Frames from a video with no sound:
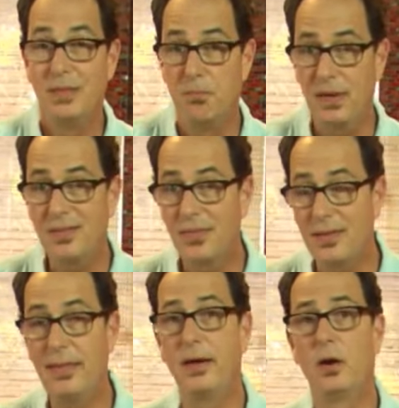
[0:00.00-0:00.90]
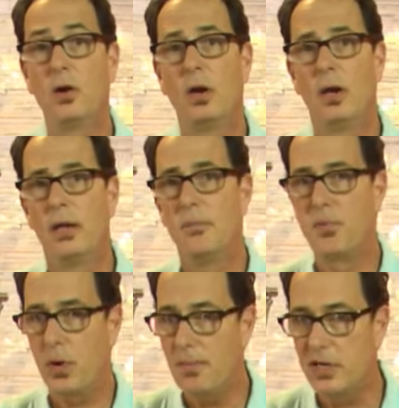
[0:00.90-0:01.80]
The big thing there,
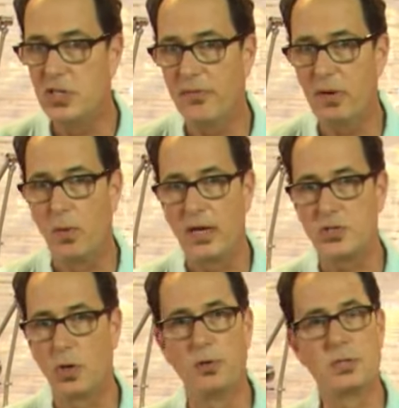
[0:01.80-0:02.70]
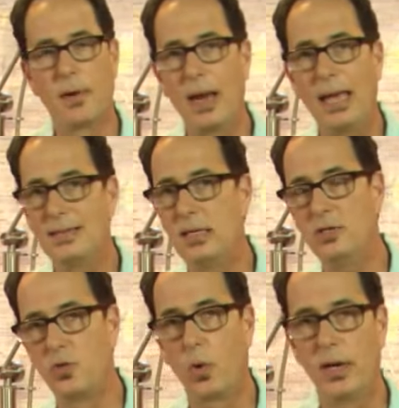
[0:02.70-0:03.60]
pretty much every restaurant, there's about
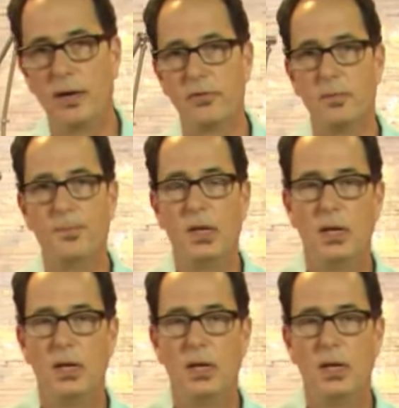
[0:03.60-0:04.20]
18, 20 of them.